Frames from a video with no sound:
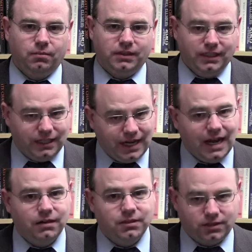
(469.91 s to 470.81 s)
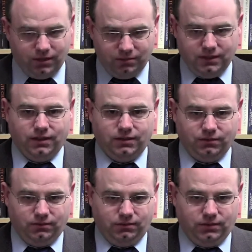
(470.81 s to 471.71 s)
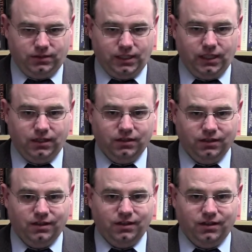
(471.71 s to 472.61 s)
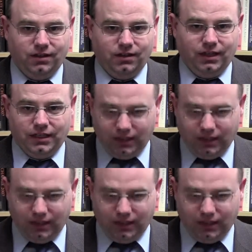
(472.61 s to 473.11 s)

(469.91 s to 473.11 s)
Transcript: But the economist comes to this scene and